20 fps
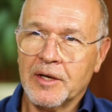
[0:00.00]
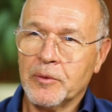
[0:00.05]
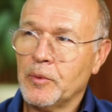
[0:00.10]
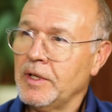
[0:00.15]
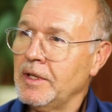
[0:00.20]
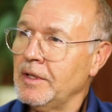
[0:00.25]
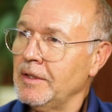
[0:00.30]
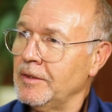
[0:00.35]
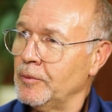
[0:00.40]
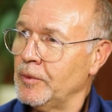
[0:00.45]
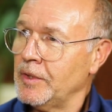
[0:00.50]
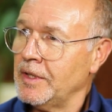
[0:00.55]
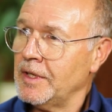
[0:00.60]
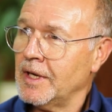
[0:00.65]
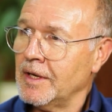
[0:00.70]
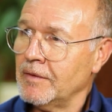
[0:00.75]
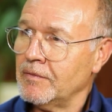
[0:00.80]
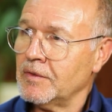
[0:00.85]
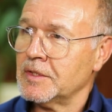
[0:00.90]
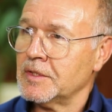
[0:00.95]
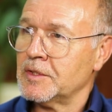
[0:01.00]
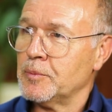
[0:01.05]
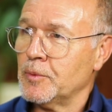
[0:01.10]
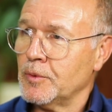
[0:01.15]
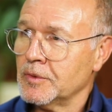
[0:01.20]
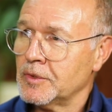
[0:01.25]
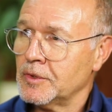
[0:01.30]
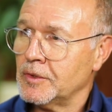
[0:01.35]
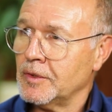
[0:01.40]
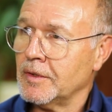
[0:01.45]
we have a
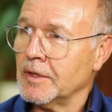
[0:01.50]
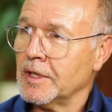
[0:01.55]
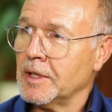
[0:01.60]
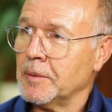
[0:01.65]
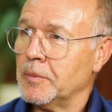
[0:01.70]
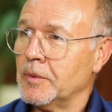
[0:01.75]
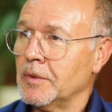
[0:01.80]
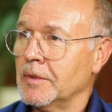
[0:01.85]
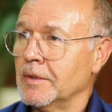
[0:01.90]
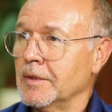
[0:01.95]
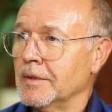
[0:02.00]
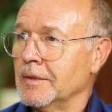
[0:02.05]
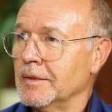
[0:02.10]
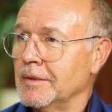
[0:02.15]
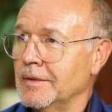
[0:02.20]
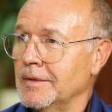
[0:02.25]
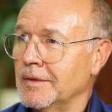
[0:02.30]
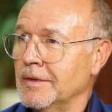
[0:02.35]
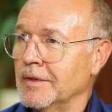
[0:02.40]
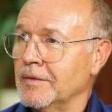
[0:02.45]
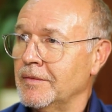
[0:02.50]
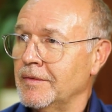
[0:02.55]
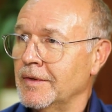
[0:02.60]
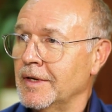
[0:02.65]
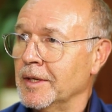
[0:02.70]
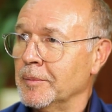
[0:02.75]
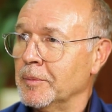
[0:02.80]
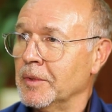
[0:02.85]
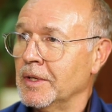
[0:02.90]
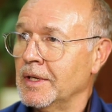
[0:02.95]
small startup on
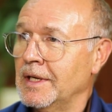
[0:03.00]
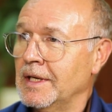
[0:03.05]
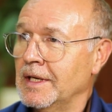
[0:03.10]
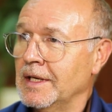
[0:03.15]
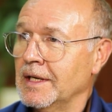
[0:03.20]
fiber.